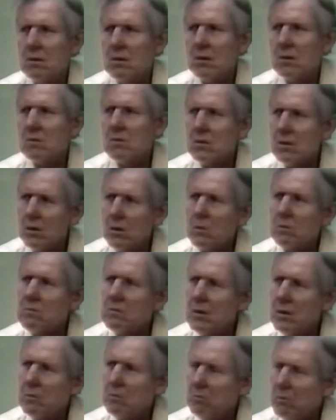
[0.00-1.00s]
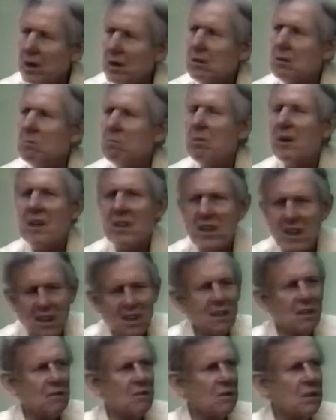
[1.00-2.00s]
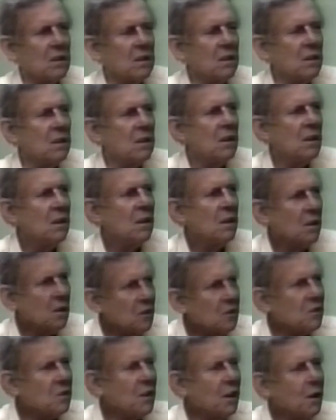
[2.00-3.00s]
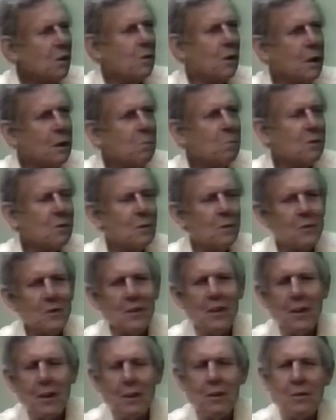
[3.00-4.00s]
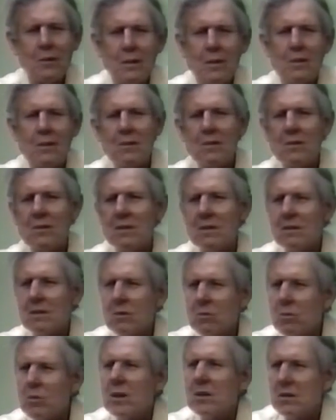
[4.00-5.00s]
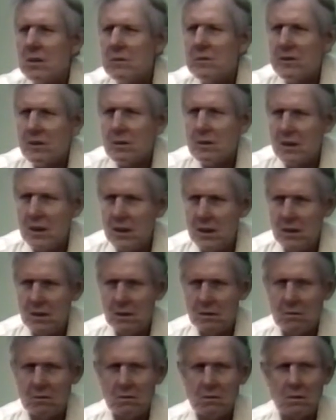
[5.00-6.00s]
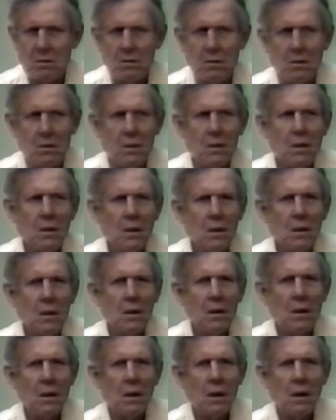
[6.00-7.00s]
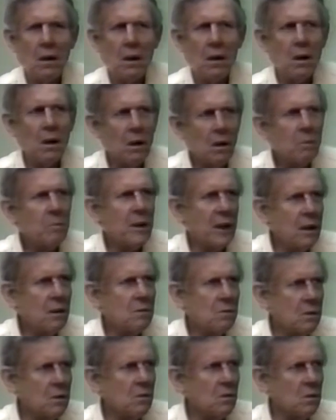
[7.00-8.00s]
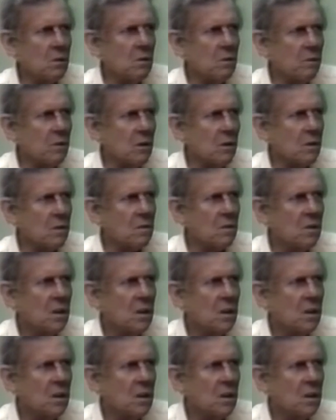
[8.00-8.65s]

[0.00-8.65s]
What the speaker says: And so modern biology is now able to say these wonderful things about the universe.